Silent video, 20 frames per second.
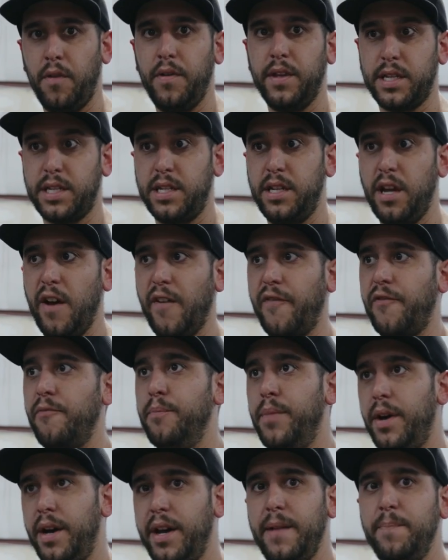stuff.
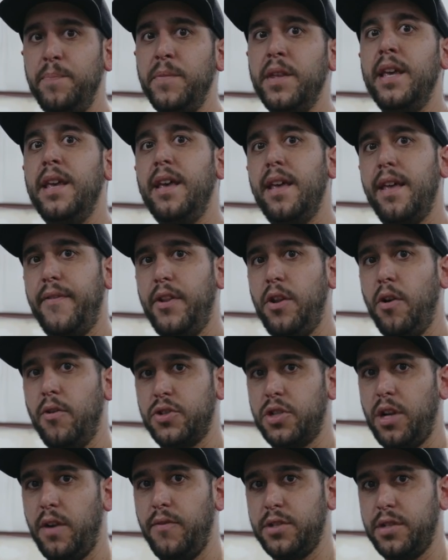But if you don't
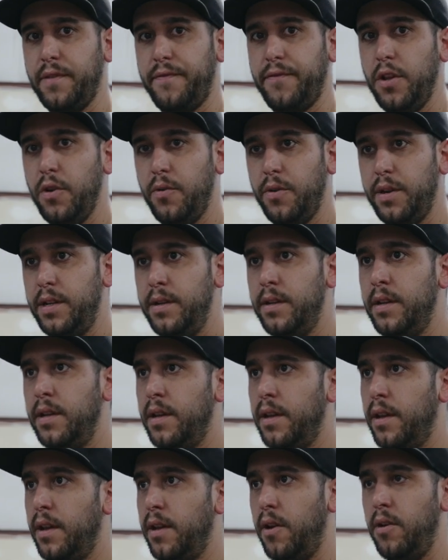service the fluid,
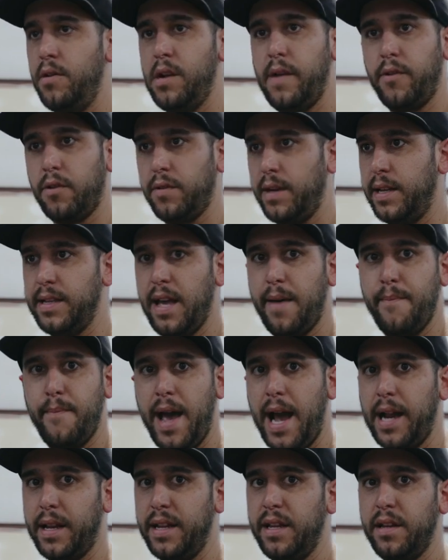you're never cleaning that
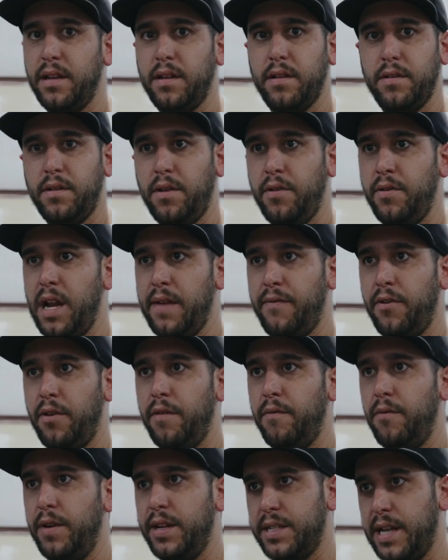magnet. You're never
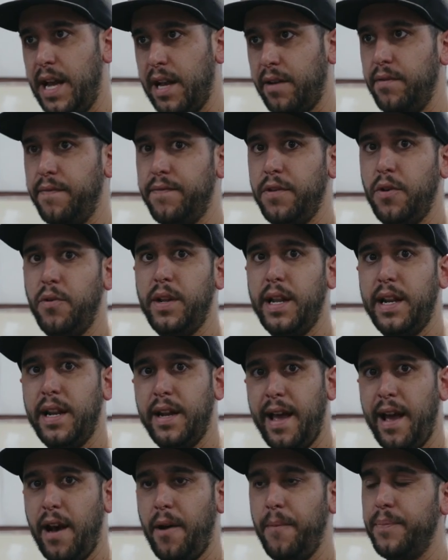recycling fluid in and
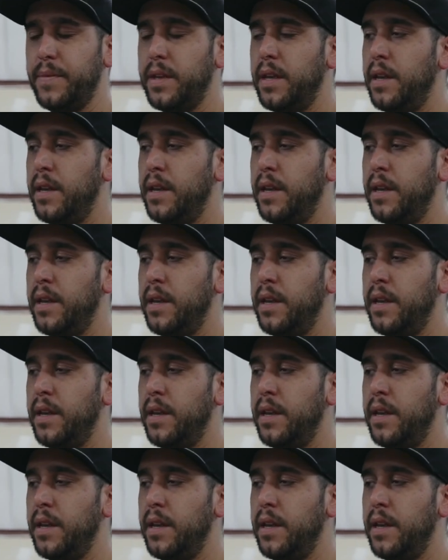out.